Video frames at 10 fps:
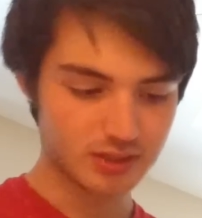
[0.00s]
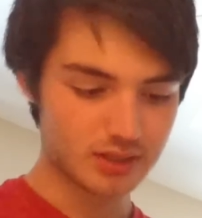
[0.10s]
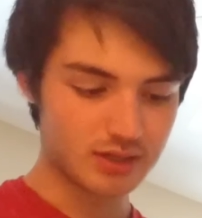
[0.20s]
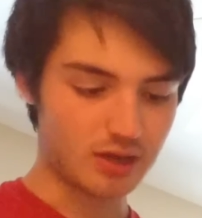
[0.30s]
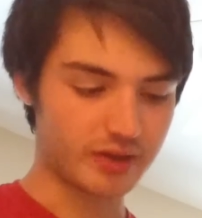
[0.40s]

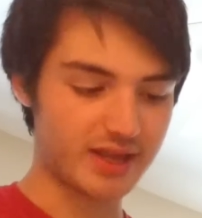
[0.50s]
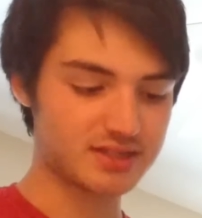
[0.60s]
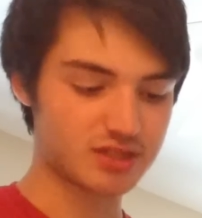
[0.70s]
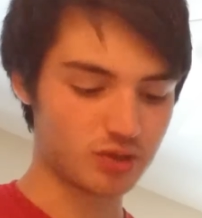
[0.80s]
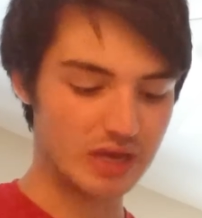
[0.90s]
Okay,
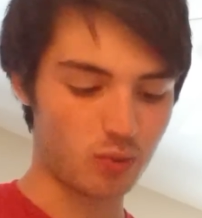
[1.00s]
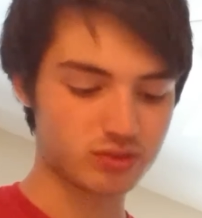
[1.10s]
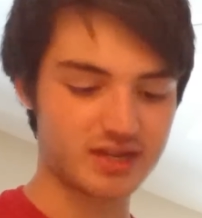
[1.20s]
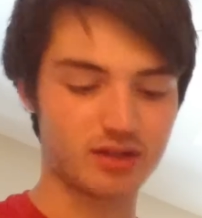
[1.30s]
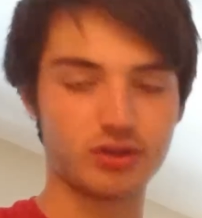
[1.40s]
so now we'll
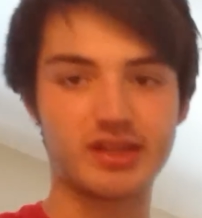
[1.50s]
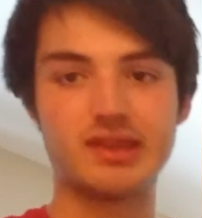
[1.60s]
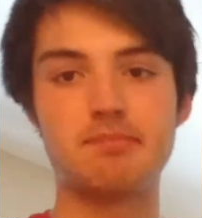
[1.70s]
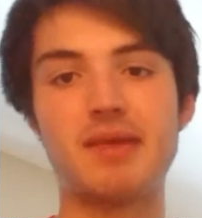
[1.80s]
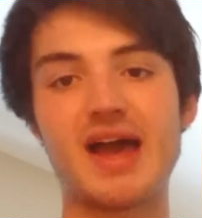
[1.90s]
take a look at the
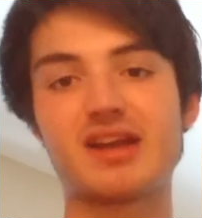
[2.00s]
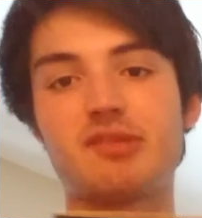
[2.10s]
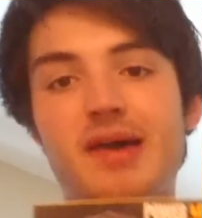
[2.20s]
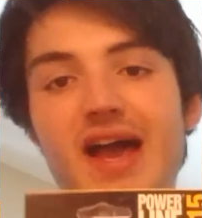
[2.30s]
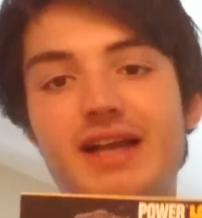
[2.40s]
back of the
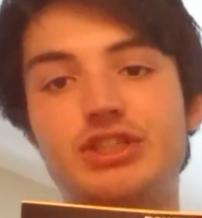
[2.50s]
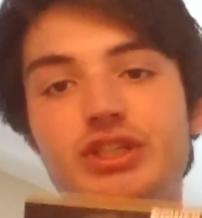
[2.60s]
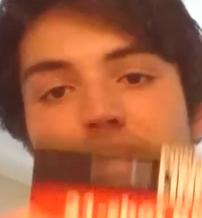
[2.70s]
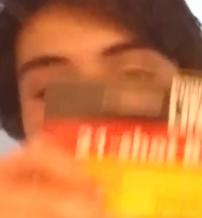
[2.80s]
packaging.